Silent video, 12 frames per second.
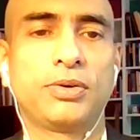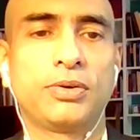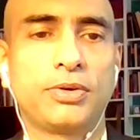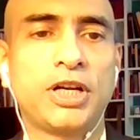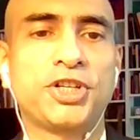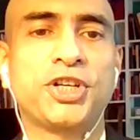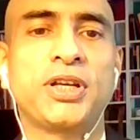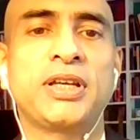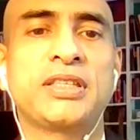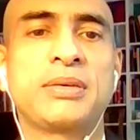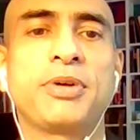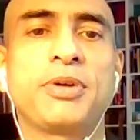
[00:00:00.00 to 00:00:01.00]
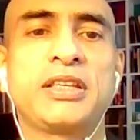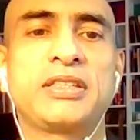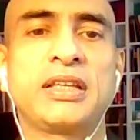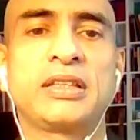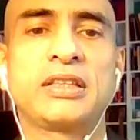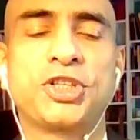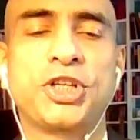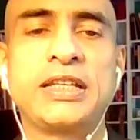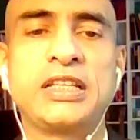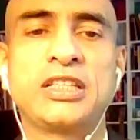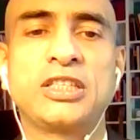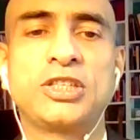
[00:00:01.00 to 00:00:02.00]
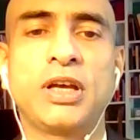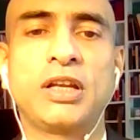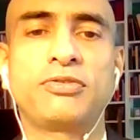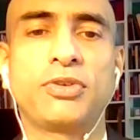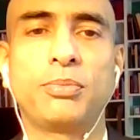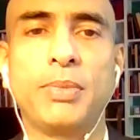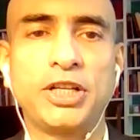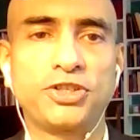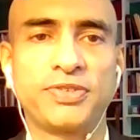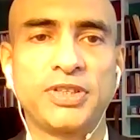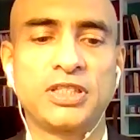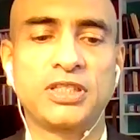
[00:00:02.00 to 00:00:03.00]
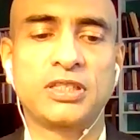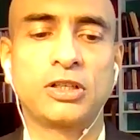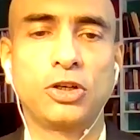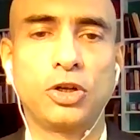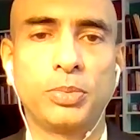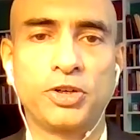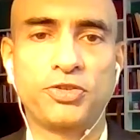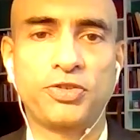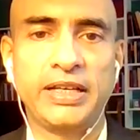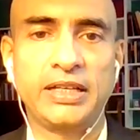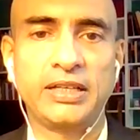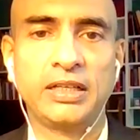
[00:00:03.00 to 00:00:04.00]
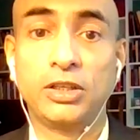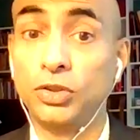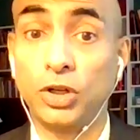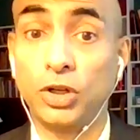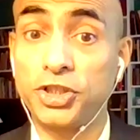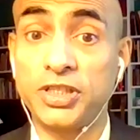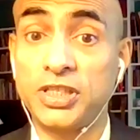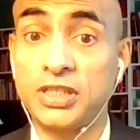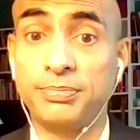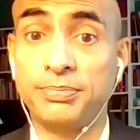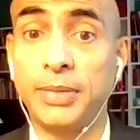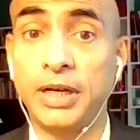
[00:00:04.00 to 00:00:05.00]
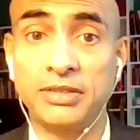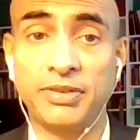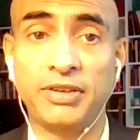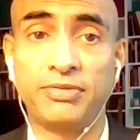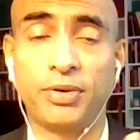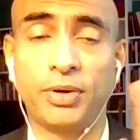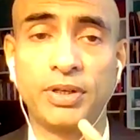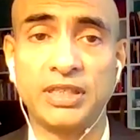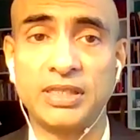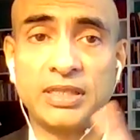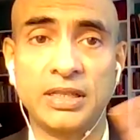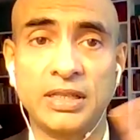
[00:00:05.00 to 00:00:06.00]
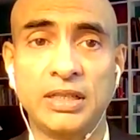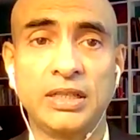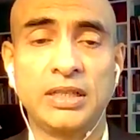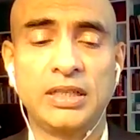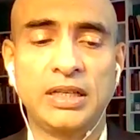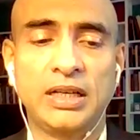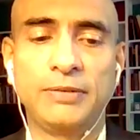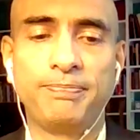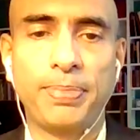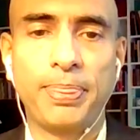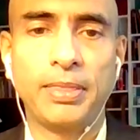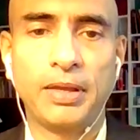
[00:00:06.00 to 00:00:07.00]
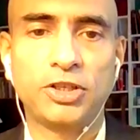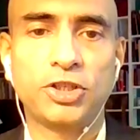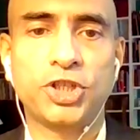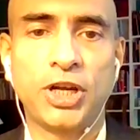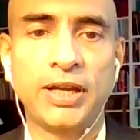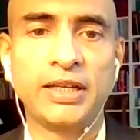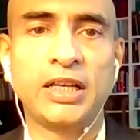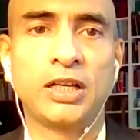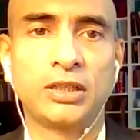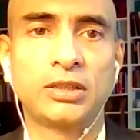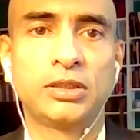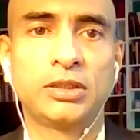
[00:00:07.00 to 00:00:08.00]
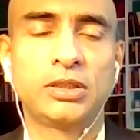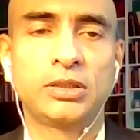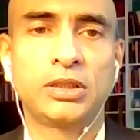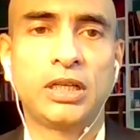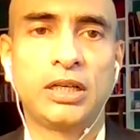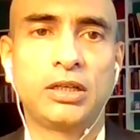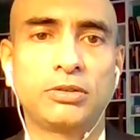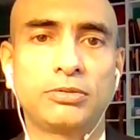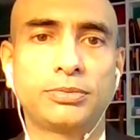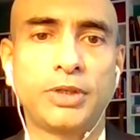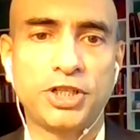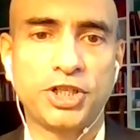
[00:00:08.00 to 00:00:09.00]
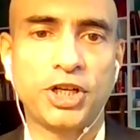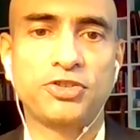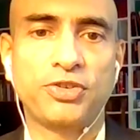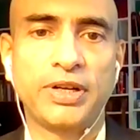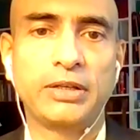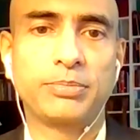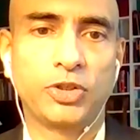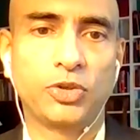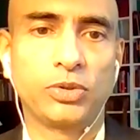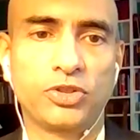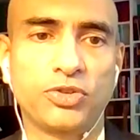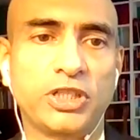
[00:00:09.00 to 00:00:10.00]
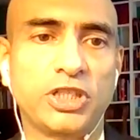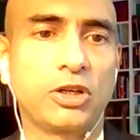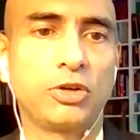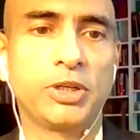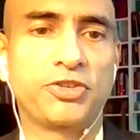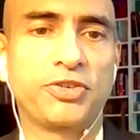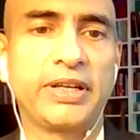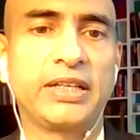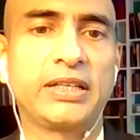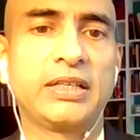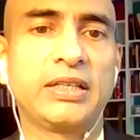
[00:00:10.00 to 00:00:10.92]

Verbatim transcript: Russia is embracing the Chinese yuan for much of its global trade, not just, by the way, for its um, China uh, Russia trade, but also its global trade.